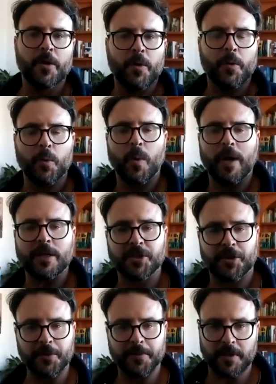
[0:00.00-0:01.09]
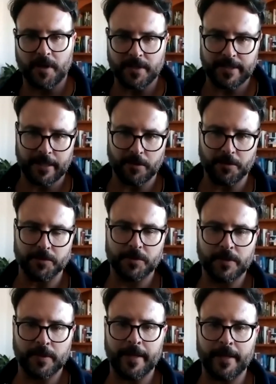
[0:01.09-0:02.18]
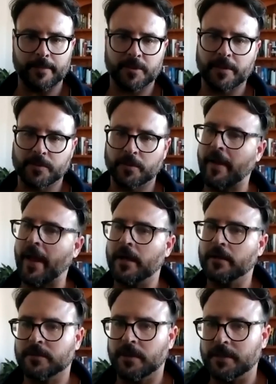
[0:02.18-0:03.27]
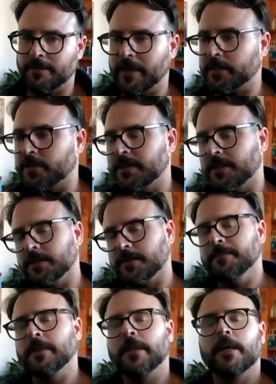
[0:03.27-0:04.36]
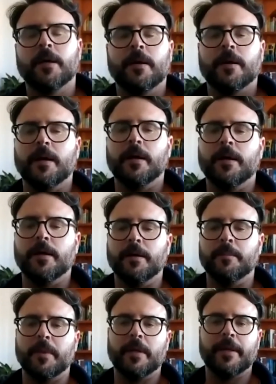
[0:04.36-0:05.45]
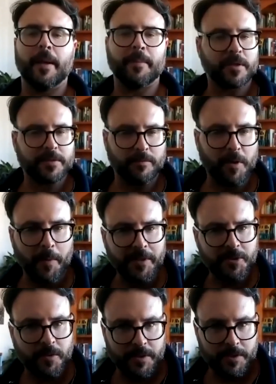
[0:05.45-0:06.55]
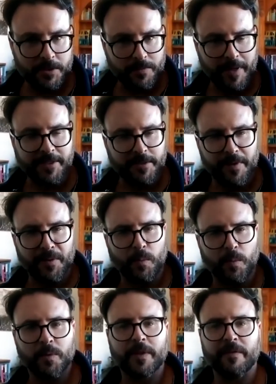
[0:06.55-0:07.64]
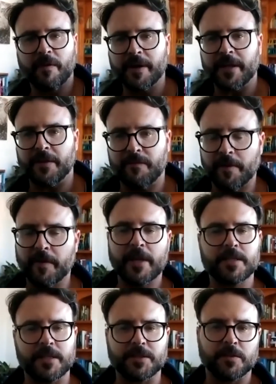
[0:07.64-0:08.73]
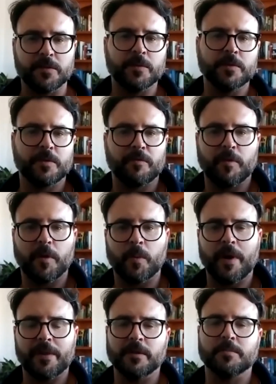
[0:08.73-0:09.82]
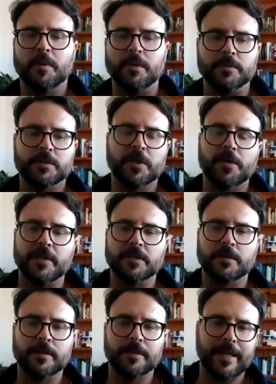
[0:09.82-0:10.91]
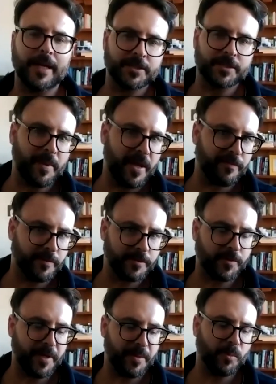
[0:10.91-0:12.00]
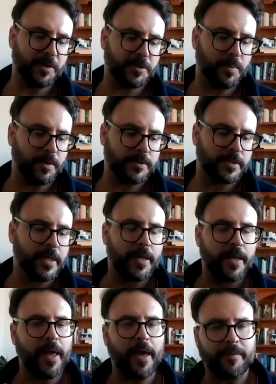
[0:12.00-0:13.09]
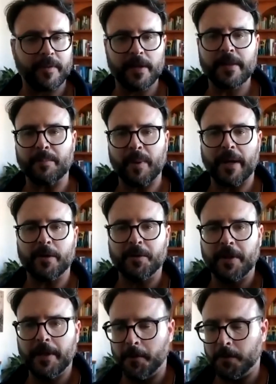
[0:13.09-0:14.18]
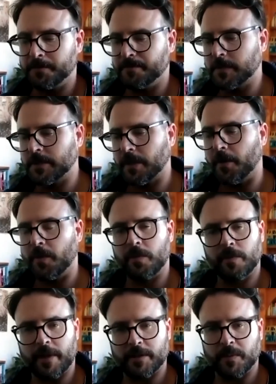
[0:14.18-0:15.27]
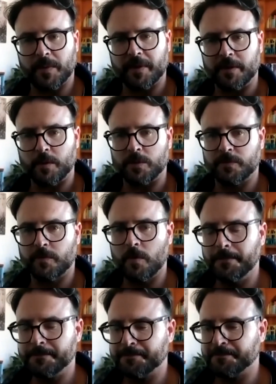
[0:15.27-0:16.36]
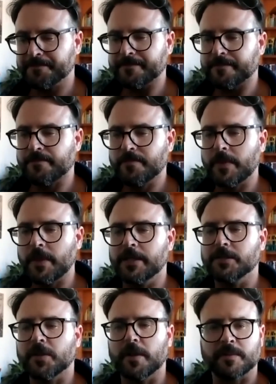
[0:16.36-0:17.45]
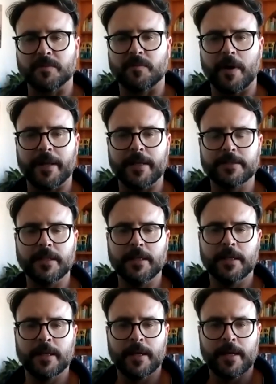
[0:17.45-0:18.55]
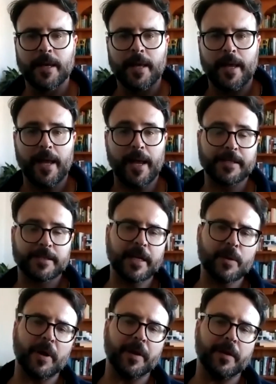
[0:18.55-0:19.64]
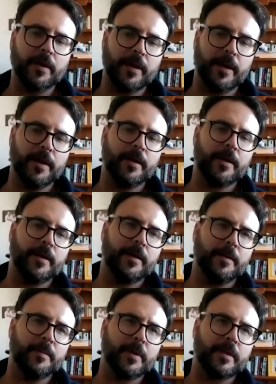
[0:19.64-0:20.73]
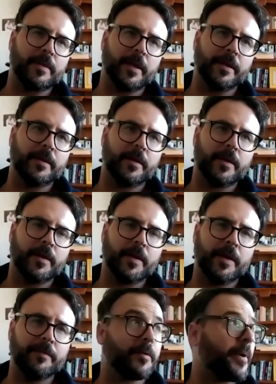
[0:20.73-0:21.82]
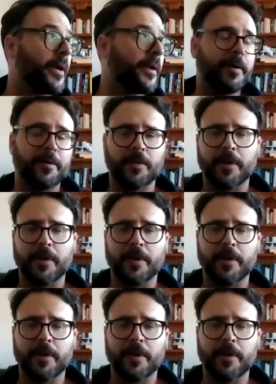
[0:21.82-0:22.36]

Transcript: who securitize their loans. So they're sort of outside the regulatory system. Now, because of low interest rates around the world, they're finding it very easy to float away those bonds. So there's large demand for Australian mortgage bonds out there that pay a good yield. So that's one thing to watch for in terms of financing. And a second one that even around here in the